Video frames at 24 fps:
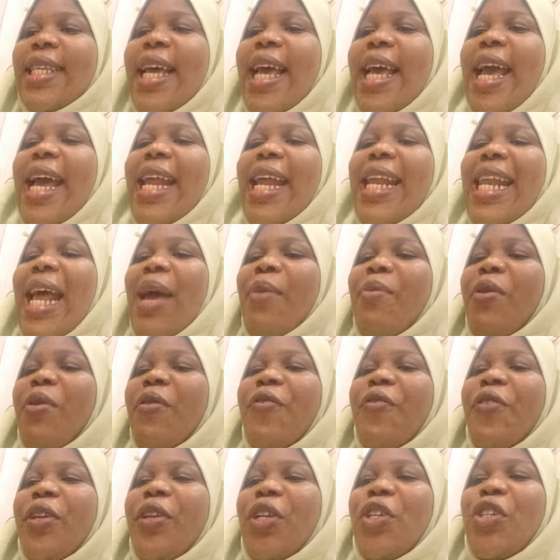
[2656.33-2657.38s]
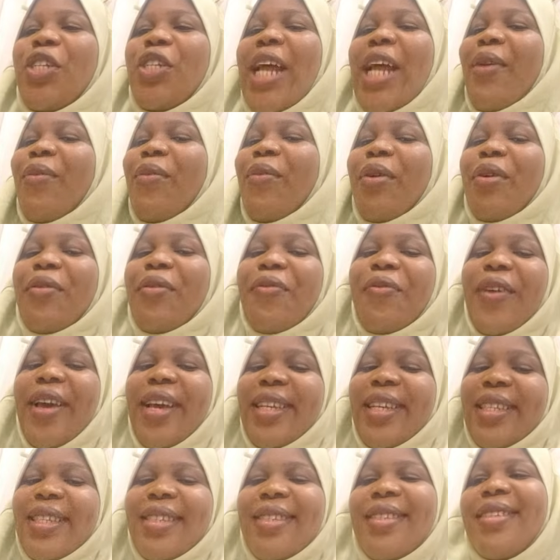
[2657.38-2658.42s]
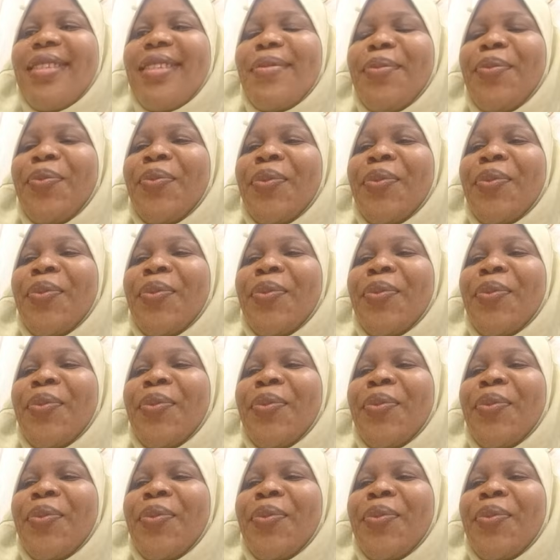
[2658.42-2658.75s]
Let me finish that one first.